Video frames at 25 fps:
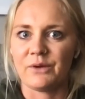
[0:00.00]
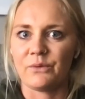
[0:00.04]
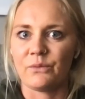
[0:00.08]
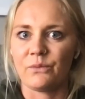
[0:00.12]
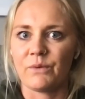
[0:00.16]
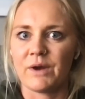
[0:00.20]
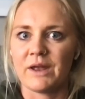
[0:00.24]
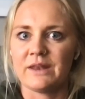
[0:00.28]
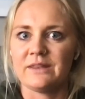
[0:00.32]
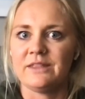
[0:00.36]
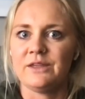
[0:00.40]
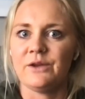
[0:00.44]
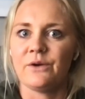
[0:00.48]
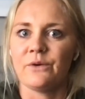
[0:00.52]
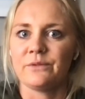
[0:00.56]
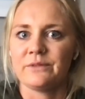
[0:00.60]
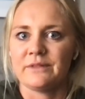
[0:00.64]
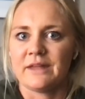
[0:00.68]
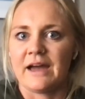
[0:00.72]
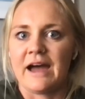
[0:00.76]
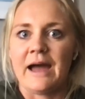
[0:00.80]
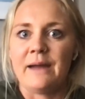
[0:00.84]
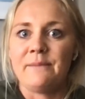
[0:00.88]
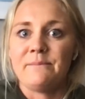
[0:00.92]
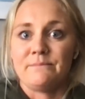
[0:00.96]
When
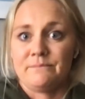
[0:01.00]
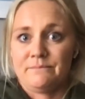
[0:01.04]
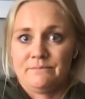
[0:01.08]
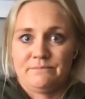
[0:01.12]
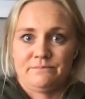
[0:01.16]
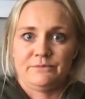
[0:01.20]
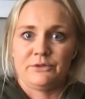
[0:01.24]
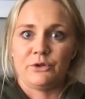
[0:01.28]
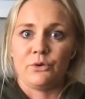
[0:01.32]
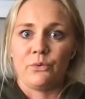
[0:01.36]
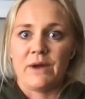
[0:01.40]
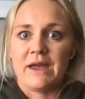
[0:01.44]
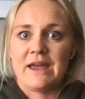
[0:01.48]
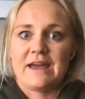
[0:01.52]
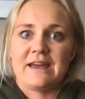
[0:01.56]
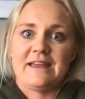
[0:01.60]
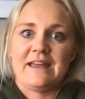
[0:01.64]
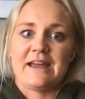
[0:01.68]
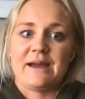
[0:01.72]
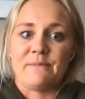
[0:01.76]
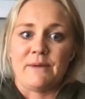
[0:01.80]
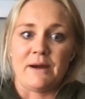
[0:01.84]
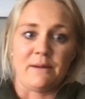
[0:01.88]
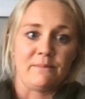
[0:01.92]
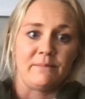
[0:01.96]
I'm the way I
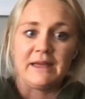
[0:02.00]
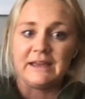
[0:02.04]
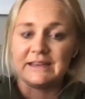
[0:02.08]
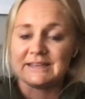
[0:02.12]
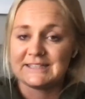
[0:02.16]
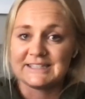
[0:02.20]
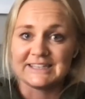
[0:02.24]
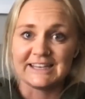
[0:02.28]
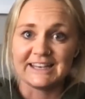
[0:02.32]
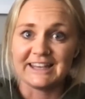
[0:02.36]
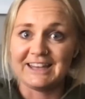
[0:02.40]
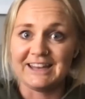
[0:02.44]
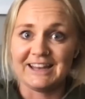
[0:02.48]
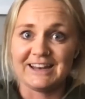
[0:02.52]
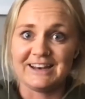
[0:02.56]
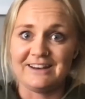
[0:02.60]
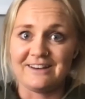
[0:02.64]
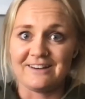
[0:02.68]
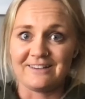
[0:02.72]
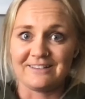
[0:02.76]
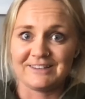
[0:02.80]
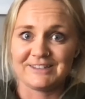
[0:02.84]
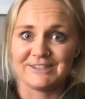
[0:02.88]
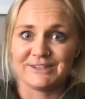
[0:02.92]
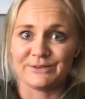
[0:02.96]
am, I'm like silly and
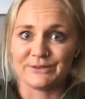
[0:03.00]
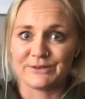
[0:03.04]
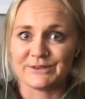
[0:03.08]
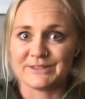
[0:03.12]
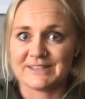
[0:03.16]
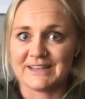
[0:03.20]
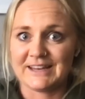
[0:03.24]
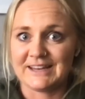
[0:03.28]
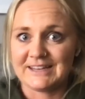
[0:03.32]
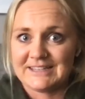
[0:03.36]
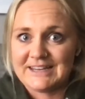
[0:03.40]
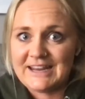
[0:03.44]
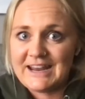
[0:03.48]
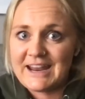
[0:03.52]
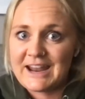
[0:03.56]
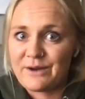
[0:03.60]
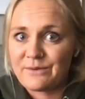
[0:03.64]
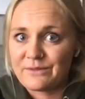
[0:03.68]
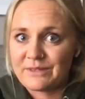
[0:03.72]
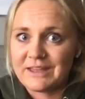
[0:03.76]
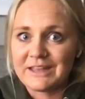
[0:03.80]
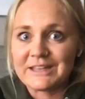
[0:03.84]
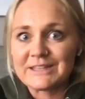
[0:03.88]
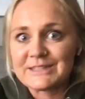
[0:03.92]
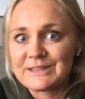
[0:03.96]
young still because I get to hang
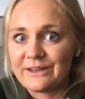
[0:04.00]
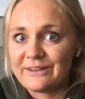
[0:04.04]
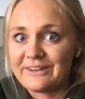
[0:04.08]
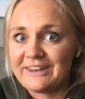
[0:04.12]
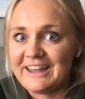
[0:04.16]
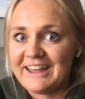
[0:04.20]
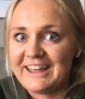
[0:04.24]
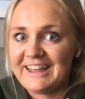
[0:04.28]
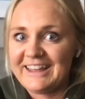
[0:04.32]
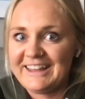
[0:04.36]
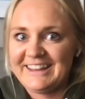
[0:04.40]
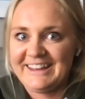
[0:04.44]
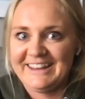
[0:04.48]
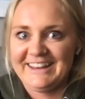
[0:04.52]
out with kids all day.